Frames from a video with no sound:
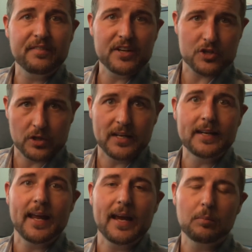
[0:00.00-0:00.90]
feature
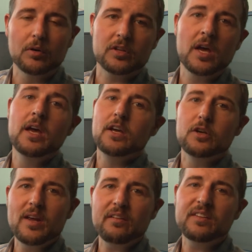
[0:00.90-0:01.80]
enabled,
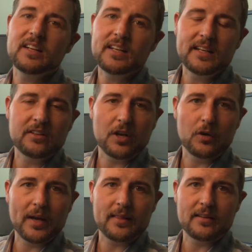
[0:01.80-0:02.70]
you definitely need to go
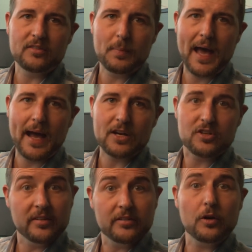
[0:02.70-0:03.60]
get this patch.
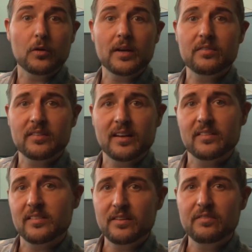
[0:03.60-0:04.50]
Cisco gives it a
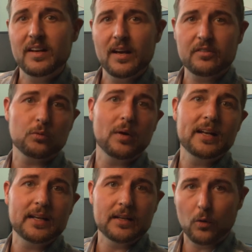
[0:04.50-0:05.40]
CVS
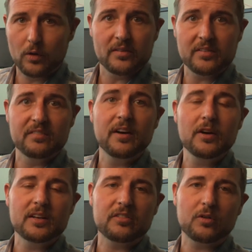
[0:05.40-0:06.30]
rating or a
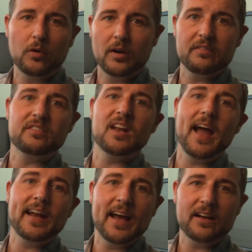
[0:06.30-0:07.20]
severity score of
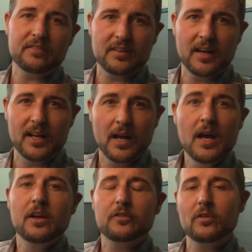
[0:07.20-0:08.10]
9 out of 10,
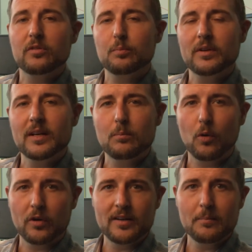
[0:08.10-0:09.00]
so it's pretty
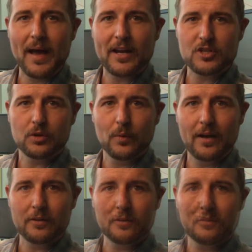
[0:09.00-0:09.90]
important to patch your
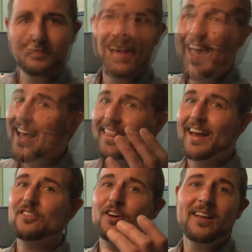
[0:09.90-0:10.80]
routers.
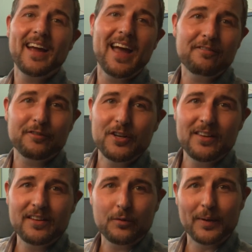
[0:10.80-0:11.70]
That's all I have for you
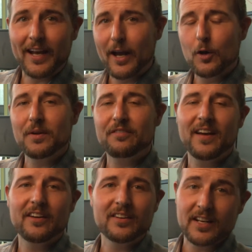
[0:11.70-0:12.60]
this week. I hope you
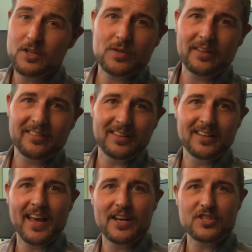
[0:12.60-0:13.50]
found it interesting
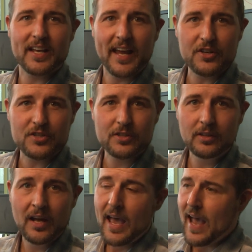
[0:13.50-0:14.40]
and
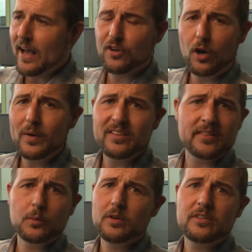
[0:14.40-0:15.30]
educational. As always,
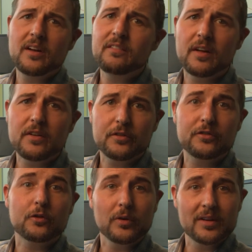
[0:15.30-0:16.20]
there were a ton of other
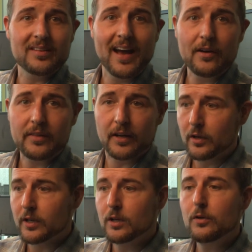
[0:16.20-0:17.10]
stories out there,
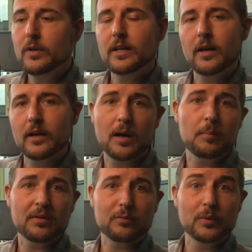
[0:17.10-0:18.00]
including a
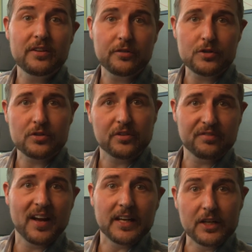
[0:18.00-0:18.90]
couple of researchers
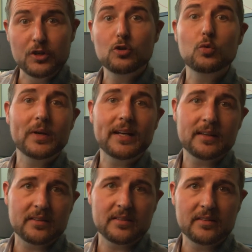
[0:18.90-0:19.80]
finding new
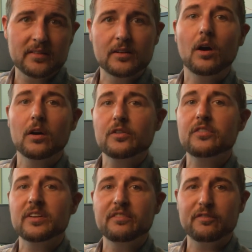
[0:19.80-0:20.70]
weaknesses in
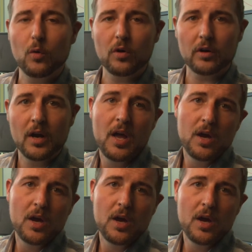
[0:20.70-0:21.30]
RC4,